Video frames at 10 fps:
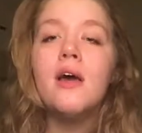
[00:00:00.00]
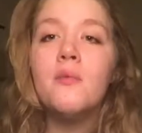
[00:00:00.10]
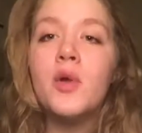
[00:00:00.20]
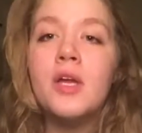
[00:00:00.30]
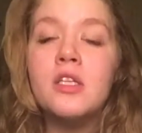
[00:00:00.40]

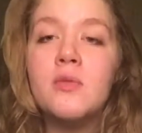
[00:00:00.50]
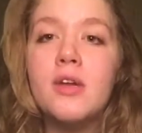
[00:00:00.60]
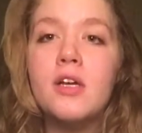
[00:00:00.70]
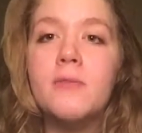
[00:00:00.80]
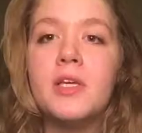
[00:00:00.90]
I'm wearing a
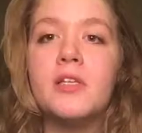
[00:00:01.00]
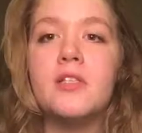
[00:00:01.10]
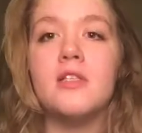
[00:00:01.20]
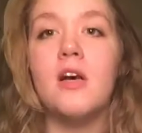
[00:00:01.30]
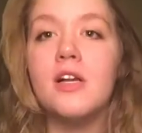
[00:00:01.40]
sweater because
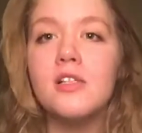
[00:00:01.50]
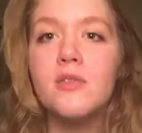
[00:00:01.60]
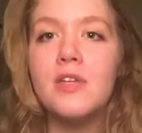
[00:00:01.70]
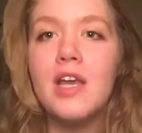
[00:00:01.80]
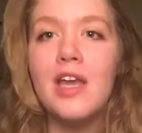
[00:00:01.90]
it's August
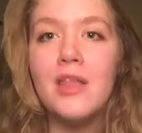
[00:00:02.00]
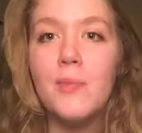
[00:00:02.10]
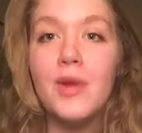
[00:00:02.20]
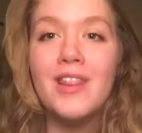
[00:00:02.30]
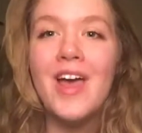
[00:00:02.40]
28th,
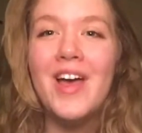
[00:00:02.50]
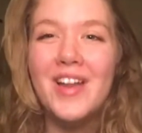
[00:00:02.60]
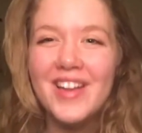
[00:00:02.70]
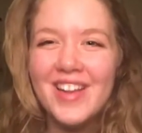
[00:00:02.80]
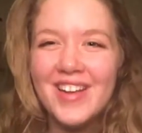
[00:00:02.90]
but
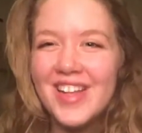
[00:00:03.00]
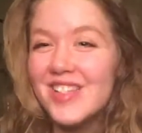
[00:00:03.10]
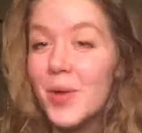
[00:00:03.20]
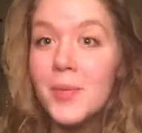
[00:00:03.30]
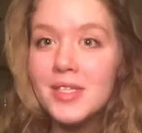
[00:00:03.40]

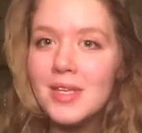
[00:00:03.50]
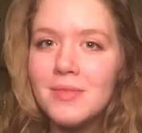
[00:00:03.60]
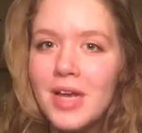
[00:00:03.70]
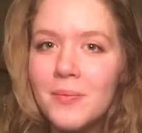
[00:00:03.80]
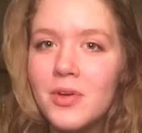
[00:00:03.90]
it's almost
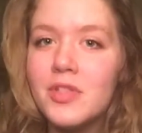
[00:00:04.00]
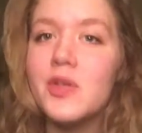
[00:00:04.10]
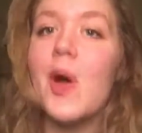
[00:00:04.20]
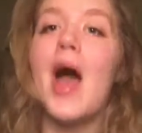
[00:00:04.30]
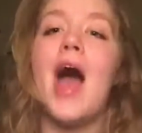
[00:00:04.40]
September,
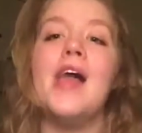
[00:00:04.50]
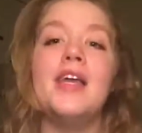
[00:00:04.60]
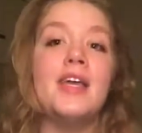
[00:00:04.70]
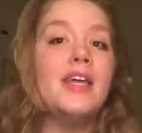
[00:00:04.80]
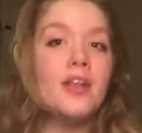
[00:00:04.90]
so
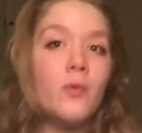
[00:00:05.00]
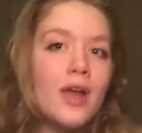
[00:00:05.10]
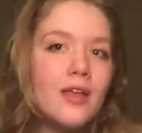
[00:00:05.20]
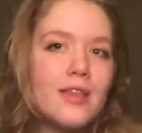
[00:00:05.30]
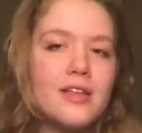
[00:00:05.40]
I can
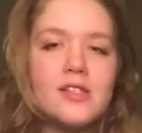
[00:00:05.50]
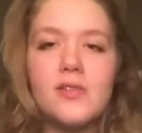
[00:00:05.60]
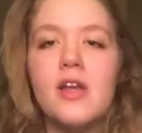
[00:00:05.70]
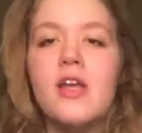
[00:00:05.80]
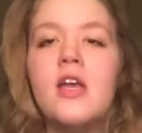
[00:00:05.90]
wear
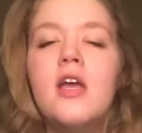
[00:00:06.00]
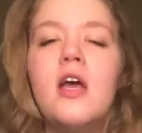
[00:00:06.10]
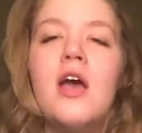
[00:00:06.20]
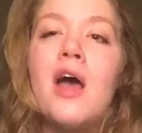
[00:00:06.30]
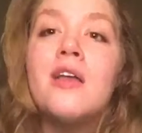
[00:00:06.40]
this, right?
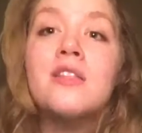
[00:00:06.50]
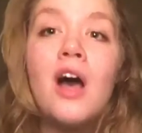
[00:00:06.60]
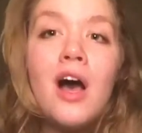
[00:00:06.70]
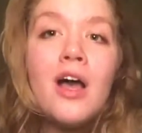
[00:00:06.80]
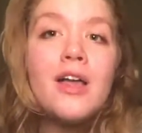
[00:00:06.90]
It's
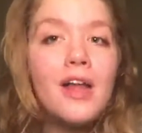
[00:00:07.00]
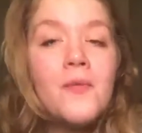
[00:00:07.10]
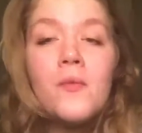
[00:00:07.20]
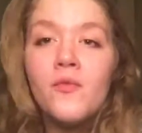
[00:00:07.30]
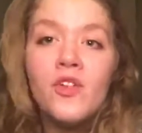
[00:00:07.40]
hot.
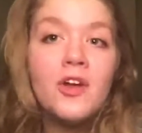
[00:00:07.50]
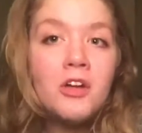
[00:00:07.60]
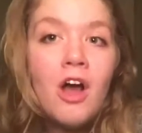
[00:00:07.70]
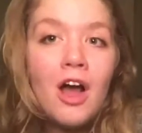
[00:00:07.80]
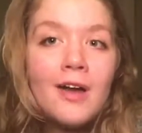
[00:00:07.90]
I'm
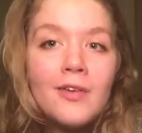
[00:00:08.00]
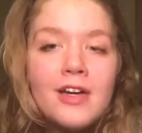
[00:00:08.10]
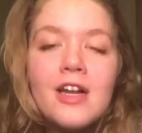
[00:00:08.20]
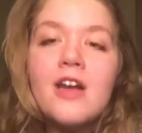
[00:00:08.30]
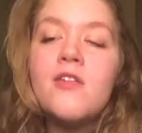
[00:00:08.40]
very hot
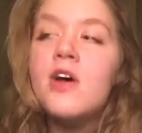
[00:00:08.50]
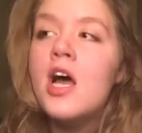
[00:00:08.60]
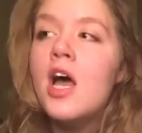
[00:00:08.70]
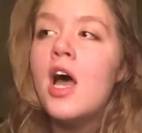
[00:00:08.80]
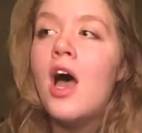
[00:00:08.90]
right now.
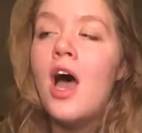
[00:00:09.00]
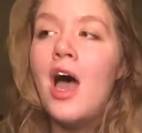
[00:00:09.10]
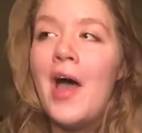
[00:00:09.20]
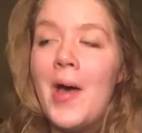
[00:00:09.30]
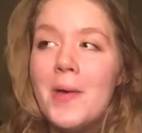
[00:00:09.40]

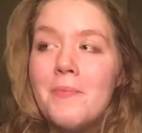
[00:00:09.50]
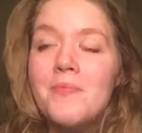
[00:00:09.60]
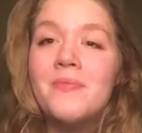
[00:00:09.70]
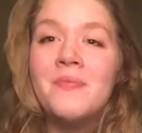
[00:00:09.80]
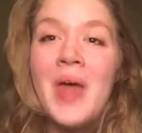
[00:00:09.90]

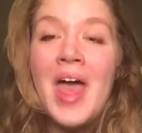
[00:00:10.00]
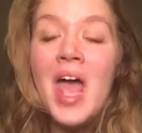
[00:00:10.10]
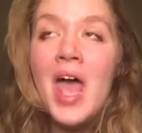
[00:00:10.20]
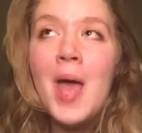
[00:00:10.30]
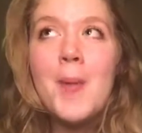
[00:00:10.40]
Um,
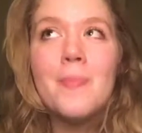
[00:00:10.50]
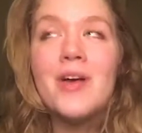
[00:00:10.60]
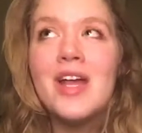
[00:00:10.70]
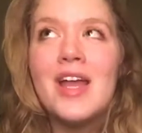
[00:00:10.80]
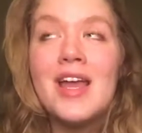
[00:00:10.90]

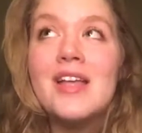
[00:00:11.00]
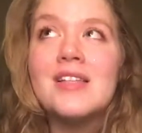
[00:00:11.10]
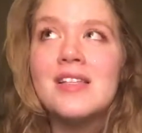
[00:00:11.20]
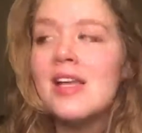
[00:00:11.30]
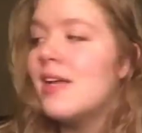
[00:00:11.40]
but I
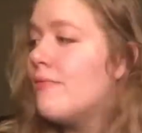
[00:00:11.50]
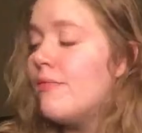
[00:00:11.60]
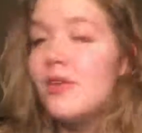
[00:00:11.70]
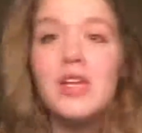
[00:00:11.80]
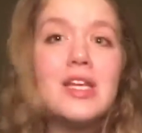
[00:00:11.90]
guess
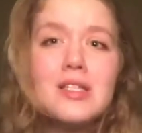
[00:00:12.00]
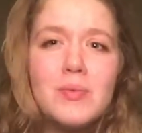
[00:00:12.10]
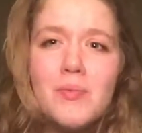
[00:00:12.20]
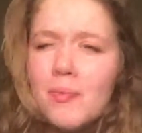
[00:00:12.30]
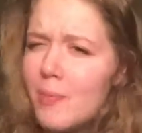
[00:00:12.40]
beauty is
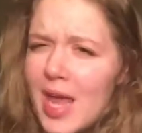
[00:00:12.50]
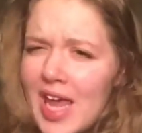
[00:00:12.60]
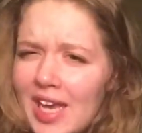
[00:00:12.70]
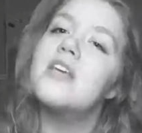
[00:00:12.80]
pain.